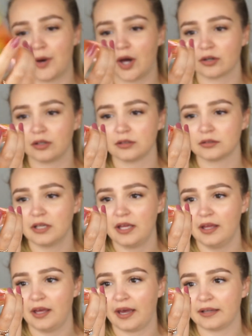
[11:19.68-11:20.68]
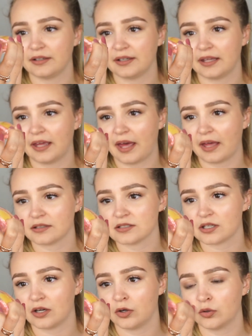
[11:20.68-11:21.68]
bottle, and you
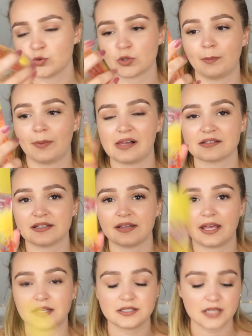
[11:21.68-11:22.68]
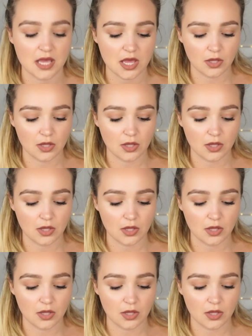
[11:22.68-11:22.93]
get 100 mils in this.